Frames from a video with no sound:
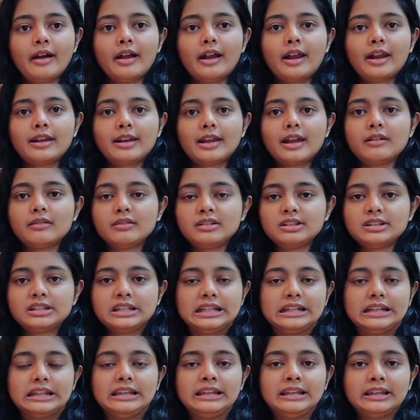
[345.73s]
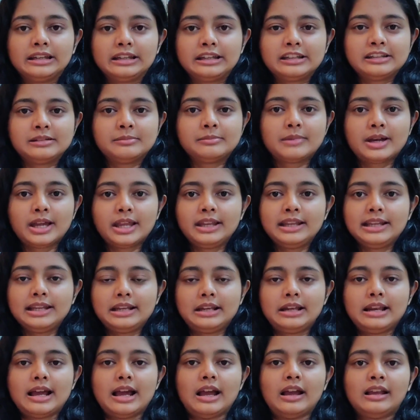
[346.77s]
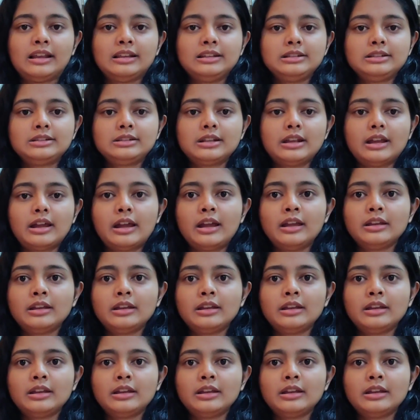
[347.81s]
and I was reading it in my class,